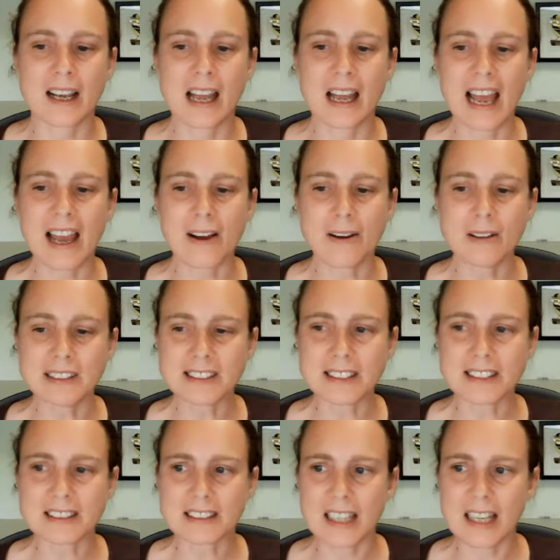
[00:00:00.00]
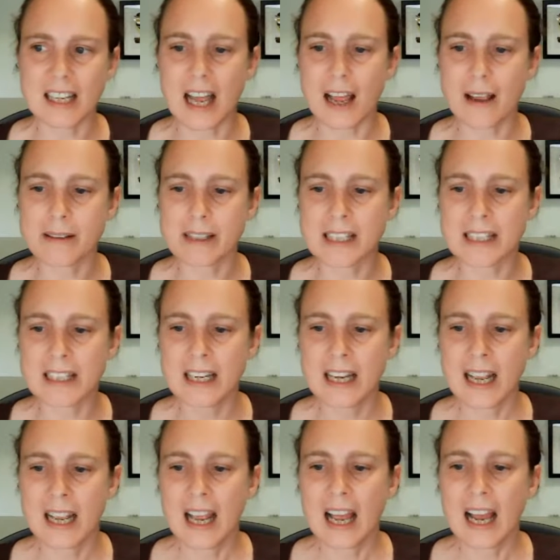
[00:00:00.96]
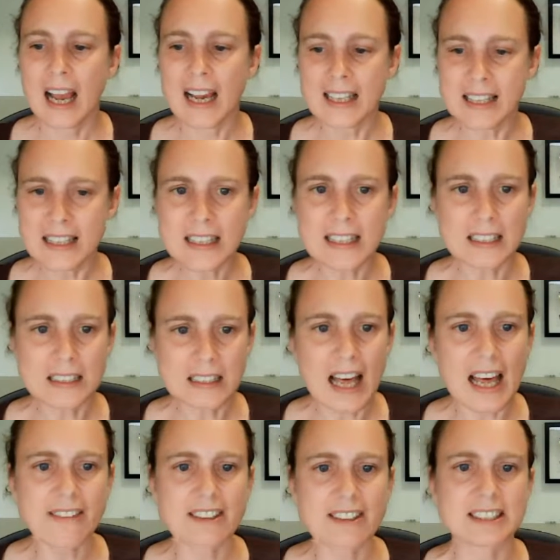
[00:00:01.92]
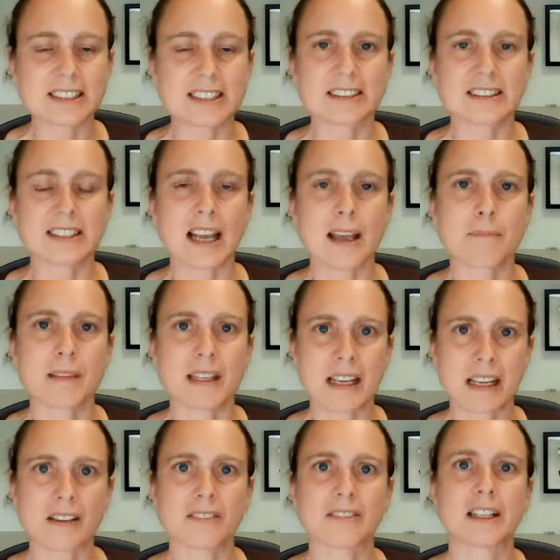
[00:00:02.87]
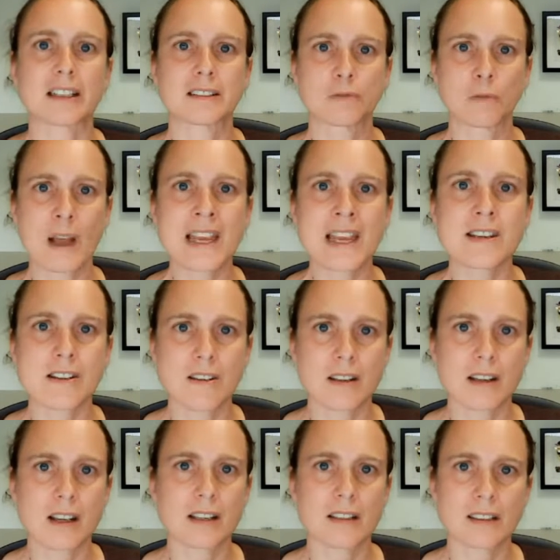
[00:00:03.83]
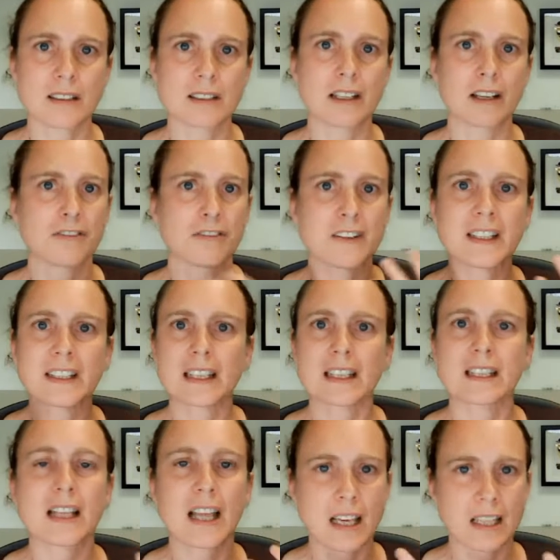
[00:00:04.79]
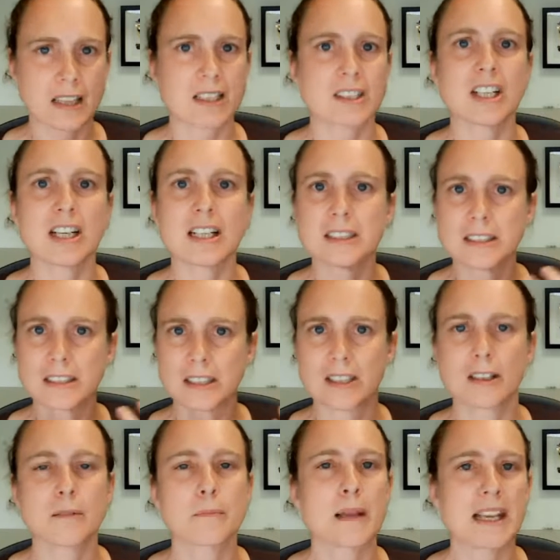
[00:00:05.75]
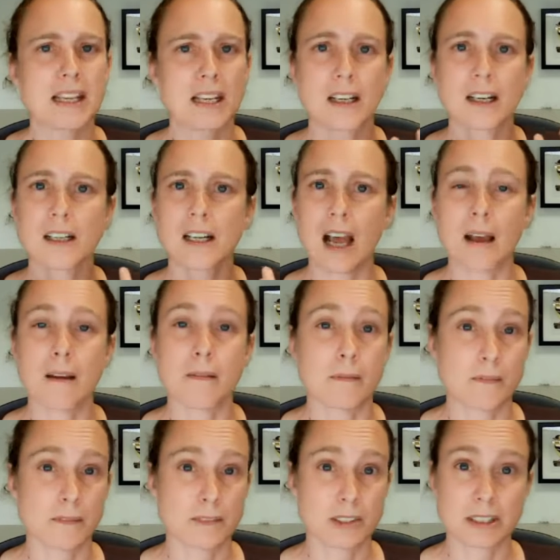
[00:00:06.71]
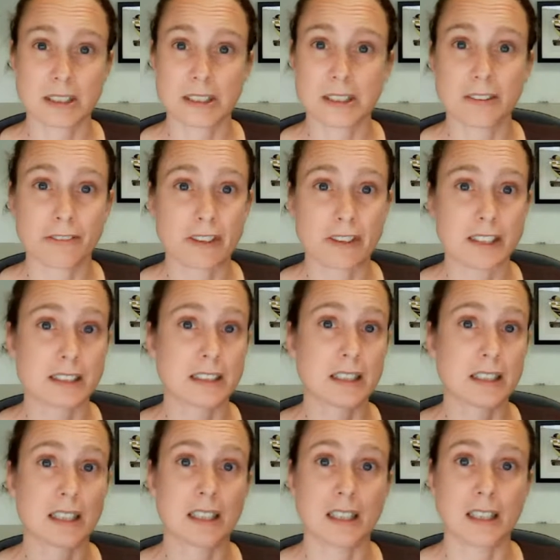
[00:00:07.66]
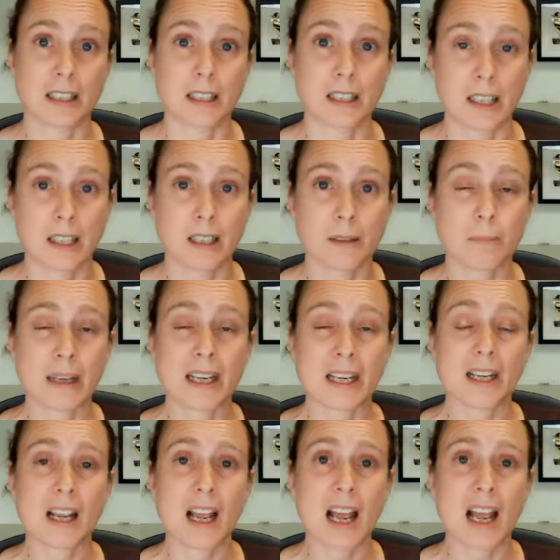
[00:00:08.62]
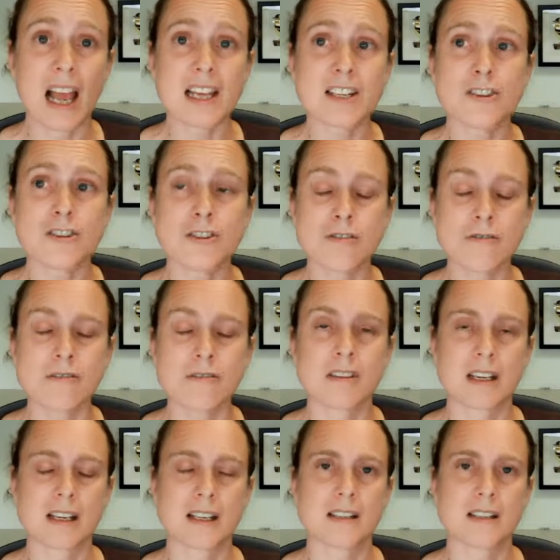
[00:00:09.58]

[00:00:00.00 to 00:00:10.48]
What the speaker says: how is it done? I mean, I think a lot of it's the same thing of, like, when do you, like, feeling like the changes that you're making are not significantly good. But I do think